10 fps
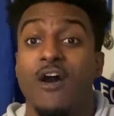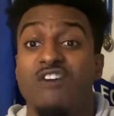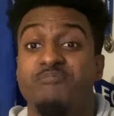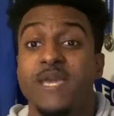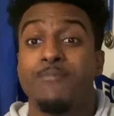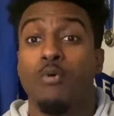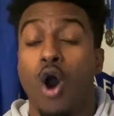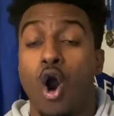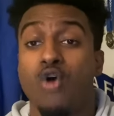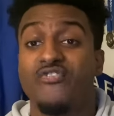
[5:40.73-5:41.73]
of people
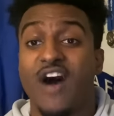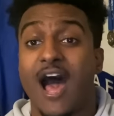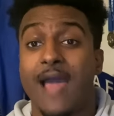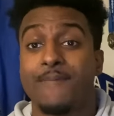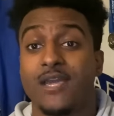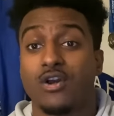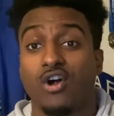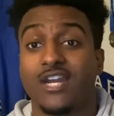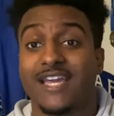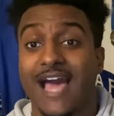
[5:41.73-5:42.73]
overhyping
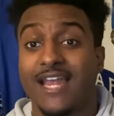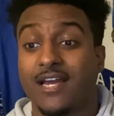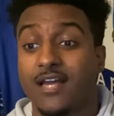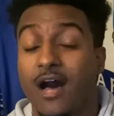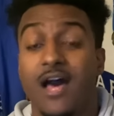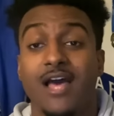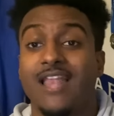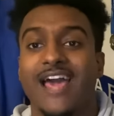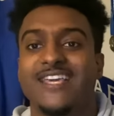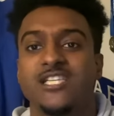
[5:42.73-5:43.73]
Conor Gallagher
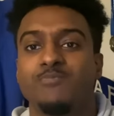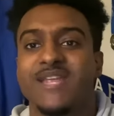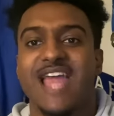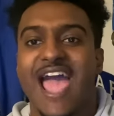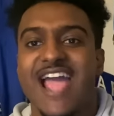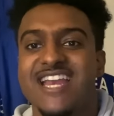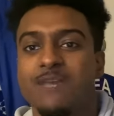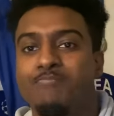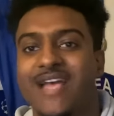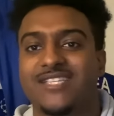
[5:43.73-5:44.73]
like he's been any
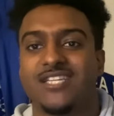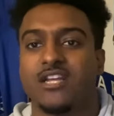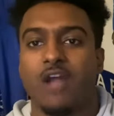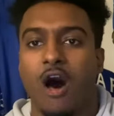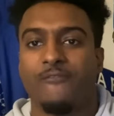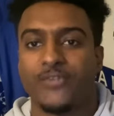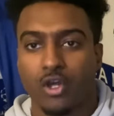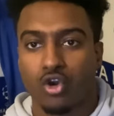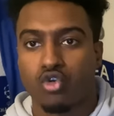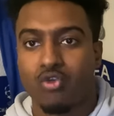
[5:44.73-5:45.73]
better than half of the
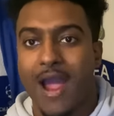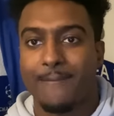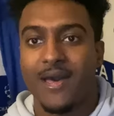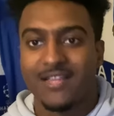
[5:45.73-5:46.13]
crap